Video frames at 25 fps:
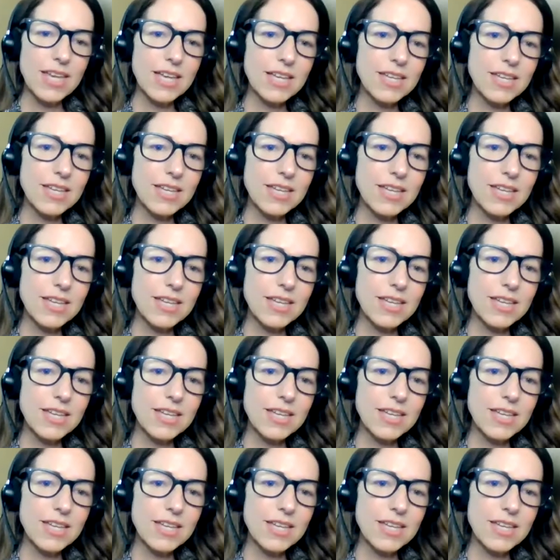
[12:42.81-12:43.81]

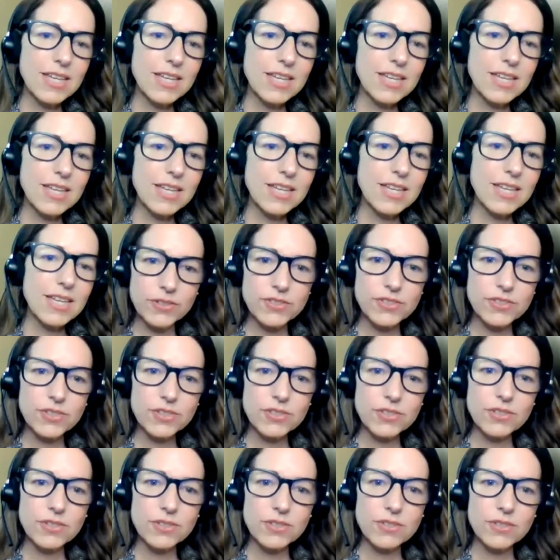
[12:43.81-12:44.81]
can be
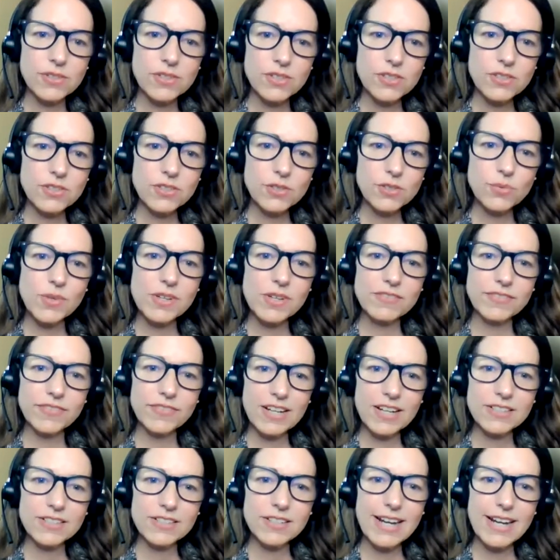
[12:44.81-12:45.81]
powerful to
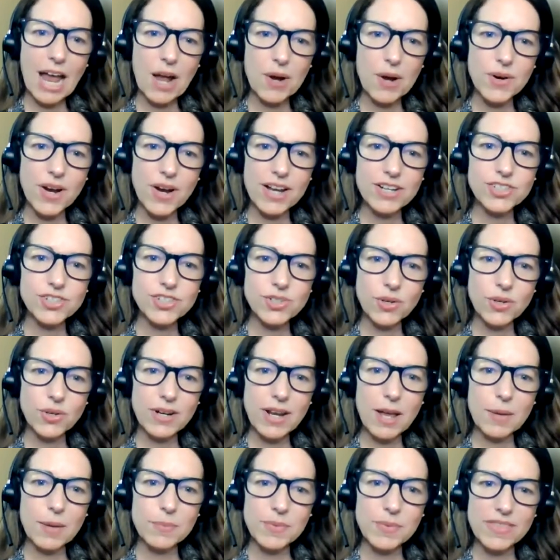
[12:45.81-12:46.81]
reflect on how
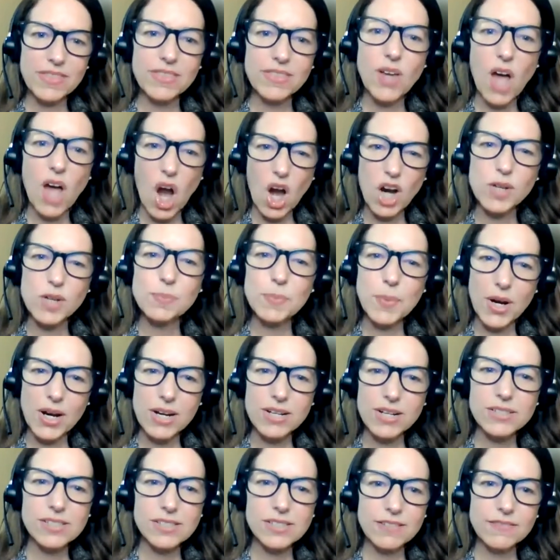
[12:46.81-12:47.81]
God showed up in the
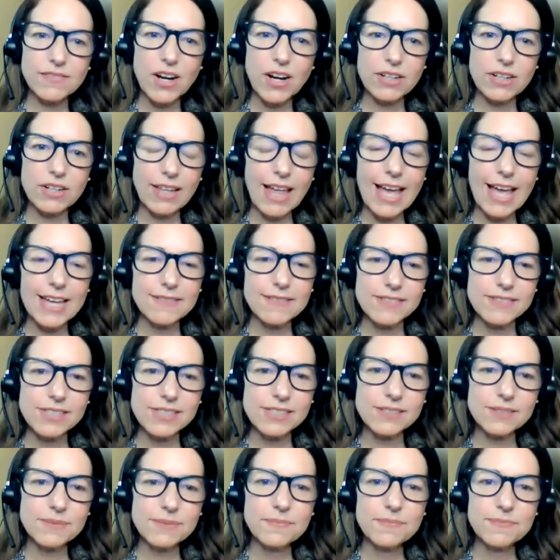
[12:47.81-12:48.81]
hard parts of our
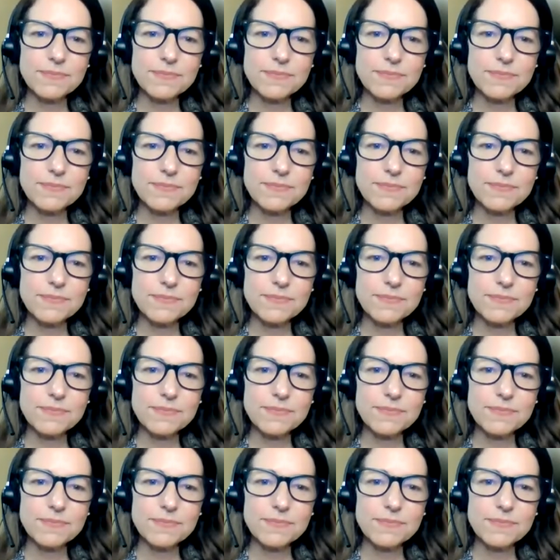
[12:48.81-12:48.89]
life.